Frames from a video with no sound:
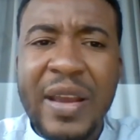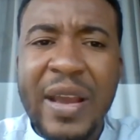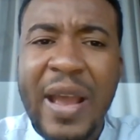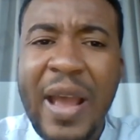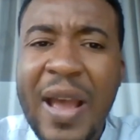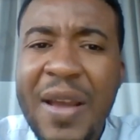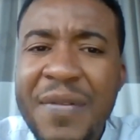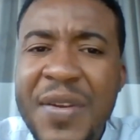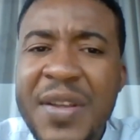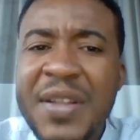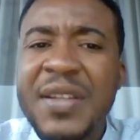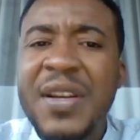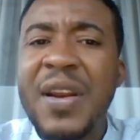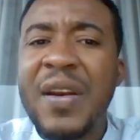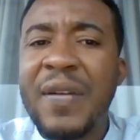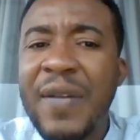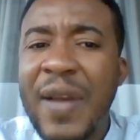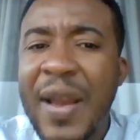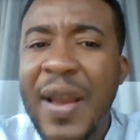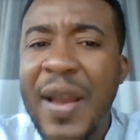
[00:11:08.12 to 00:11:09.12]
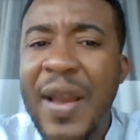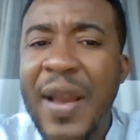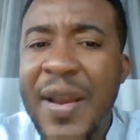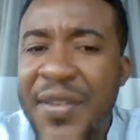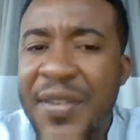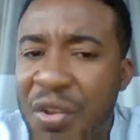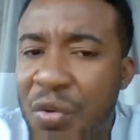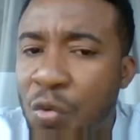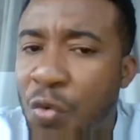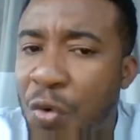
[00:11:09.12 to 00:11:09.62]
having the right
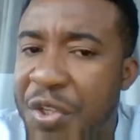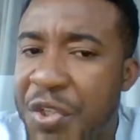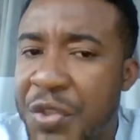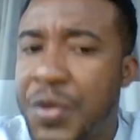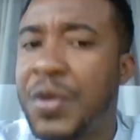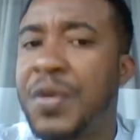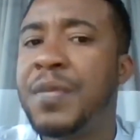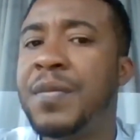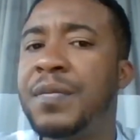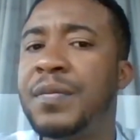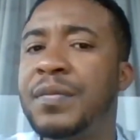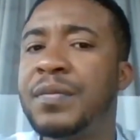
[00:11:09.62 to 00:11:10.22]
question